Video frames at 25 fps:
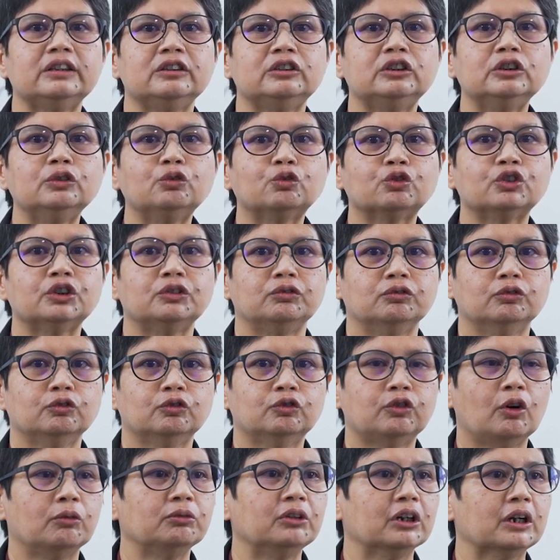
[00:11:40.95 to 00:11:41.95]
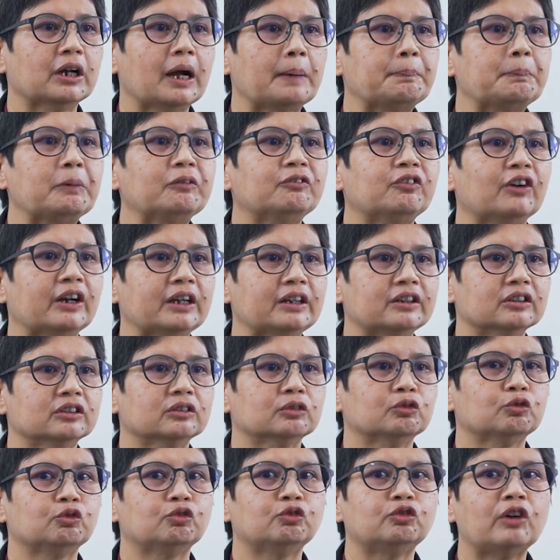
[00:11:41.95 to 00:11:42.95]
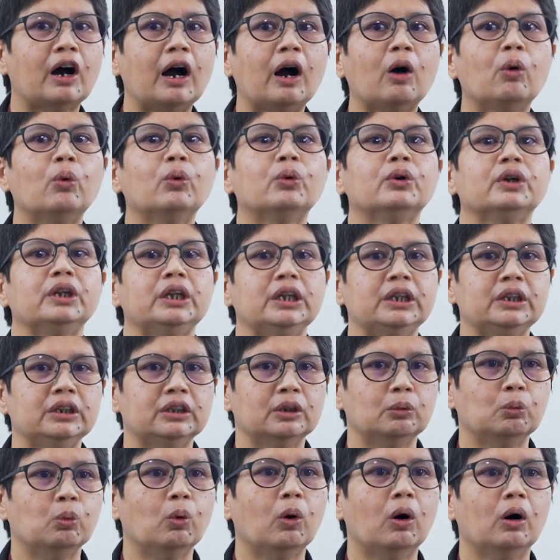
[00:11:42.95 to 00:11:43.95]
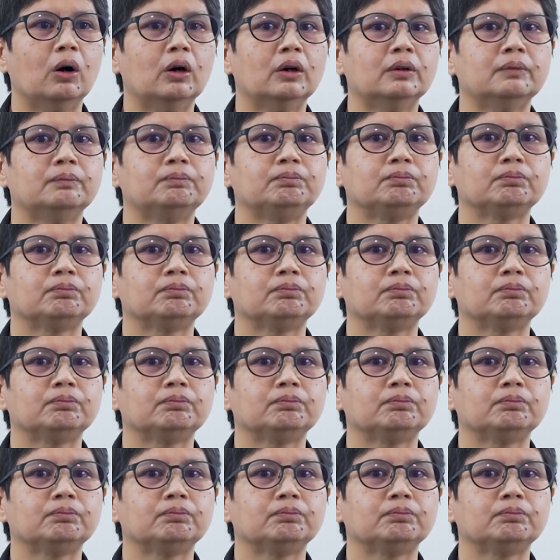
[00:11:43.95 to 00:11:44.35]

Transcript: different from the Kappa Ficus found in the wild.